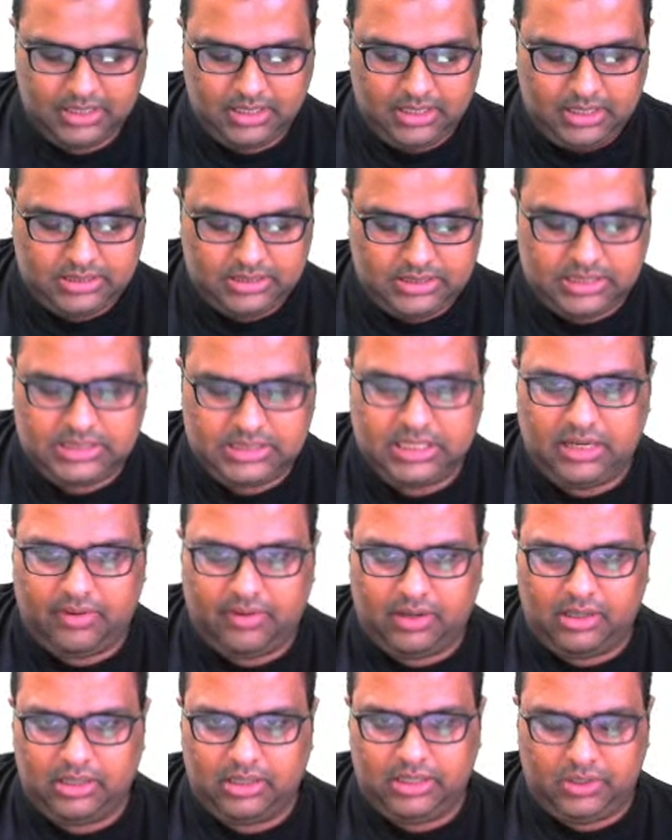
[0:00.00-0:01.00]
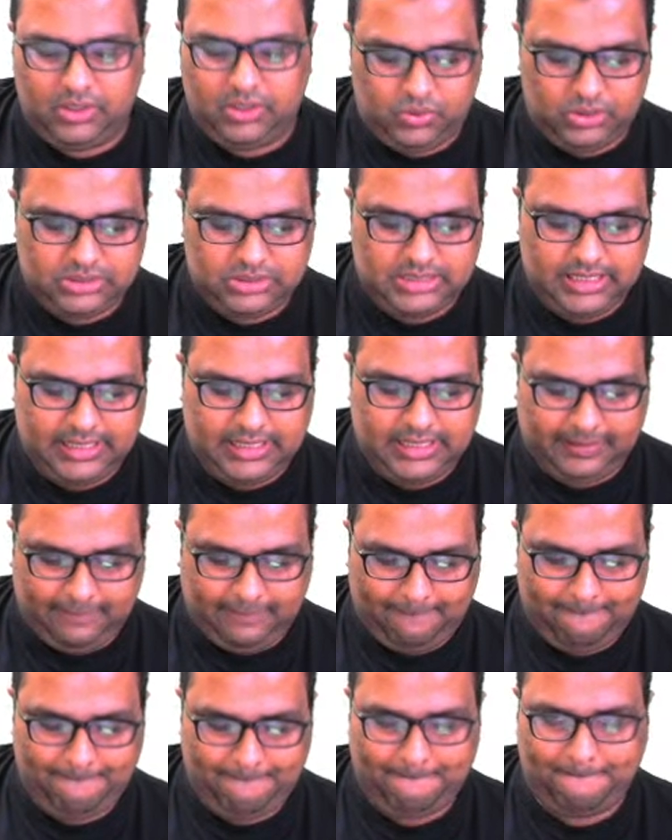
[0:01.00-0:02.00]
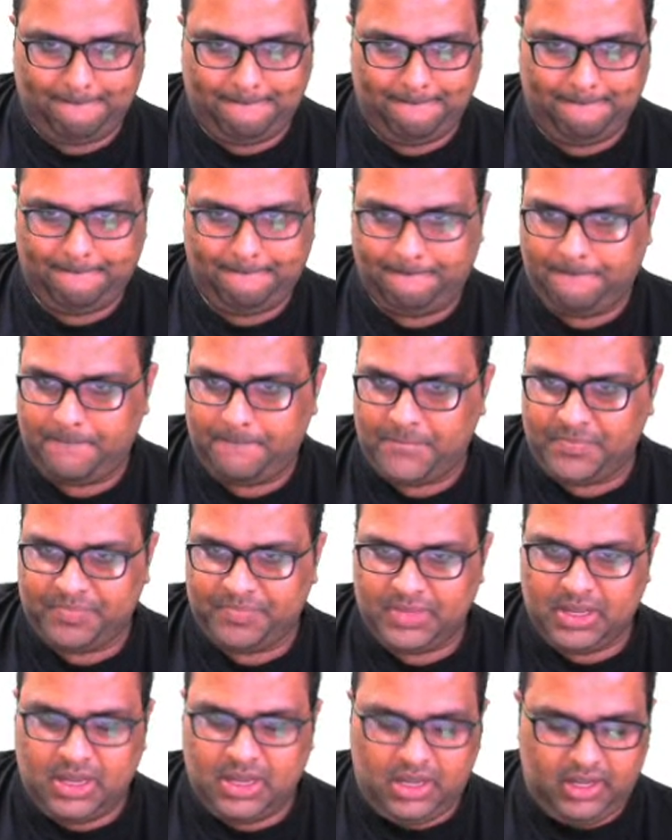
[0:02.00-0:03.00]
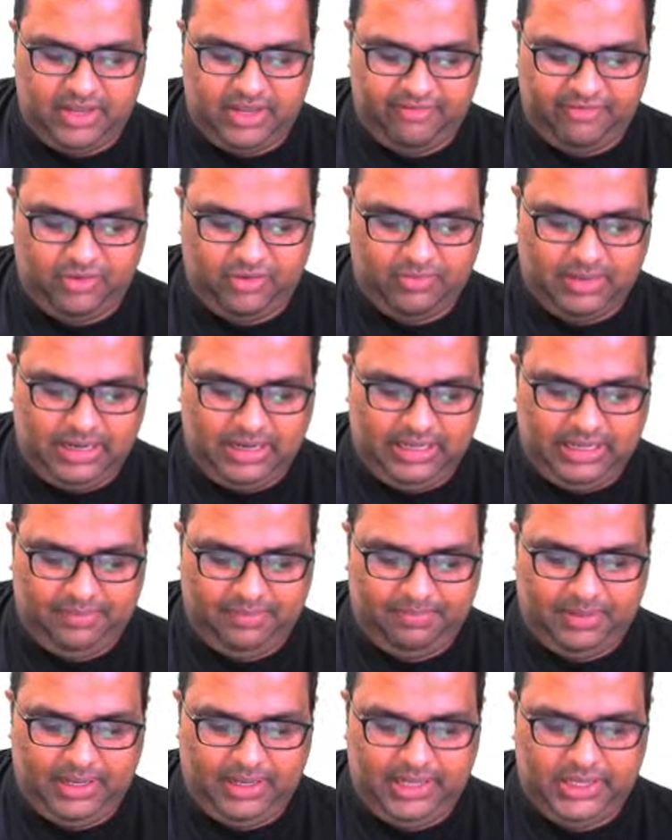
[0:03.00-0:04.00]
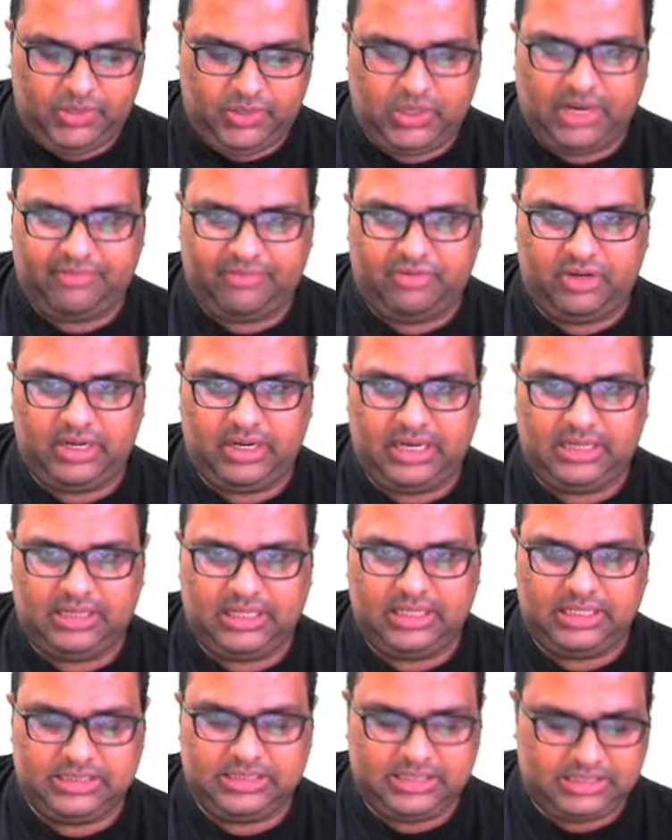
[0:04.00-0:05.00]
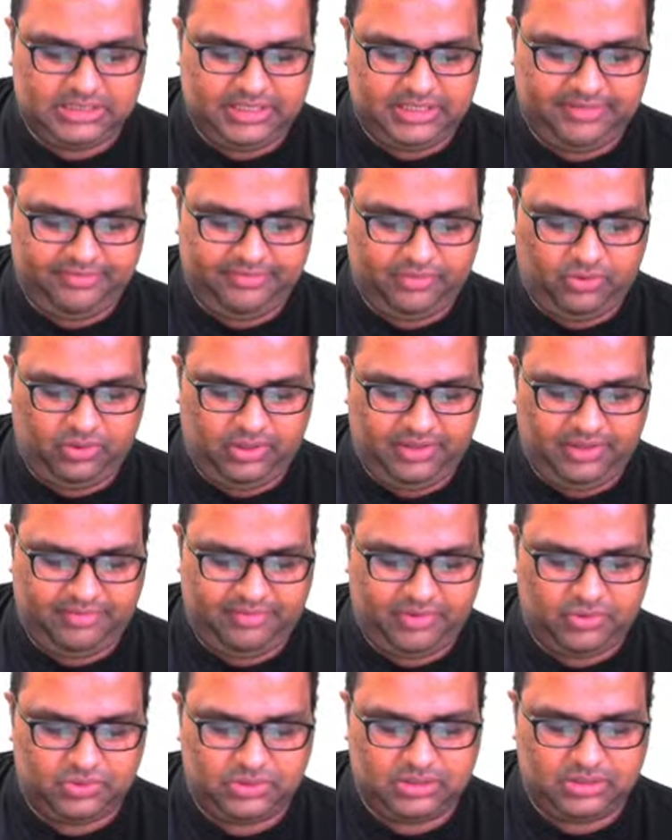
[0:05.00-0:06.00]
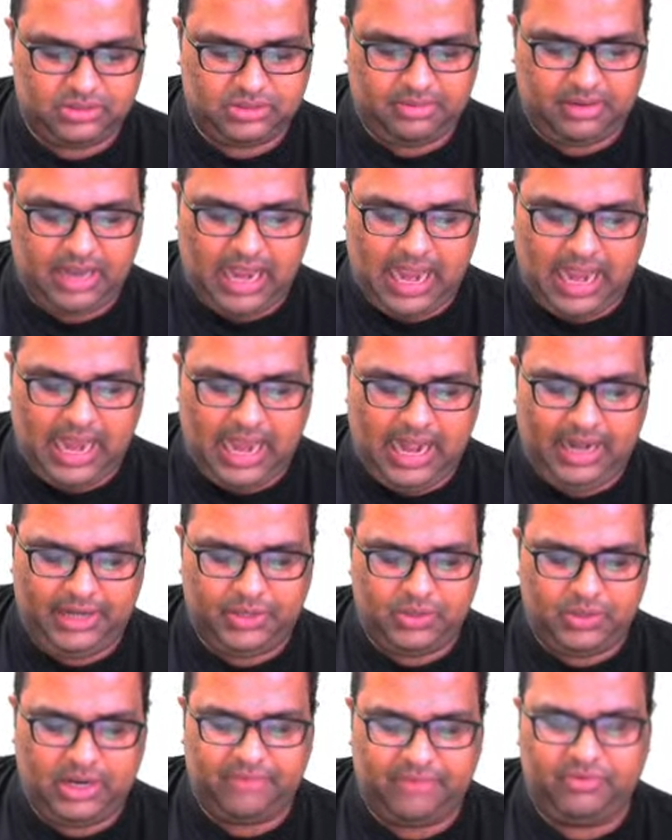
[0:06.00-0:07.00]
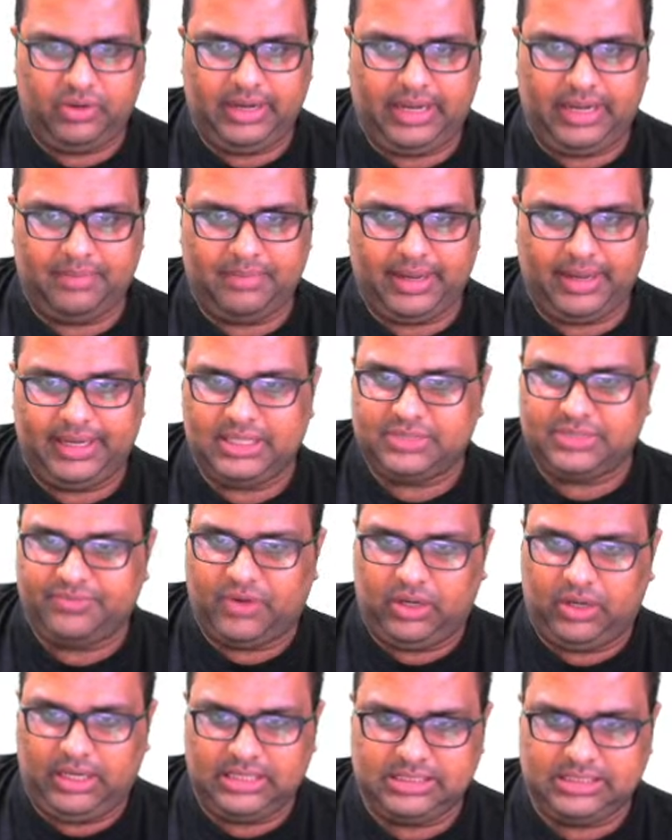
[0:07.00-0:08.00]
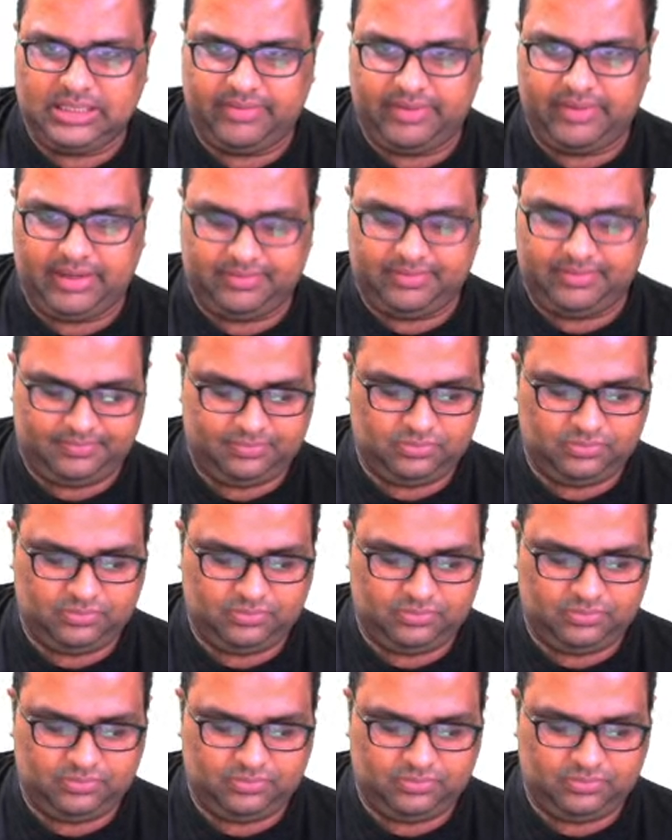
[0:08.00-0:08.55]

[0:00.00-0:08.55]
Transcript: Sanjana, what are the roots there? If you multiply, you have to get 364. If you add, you have to get minus 47.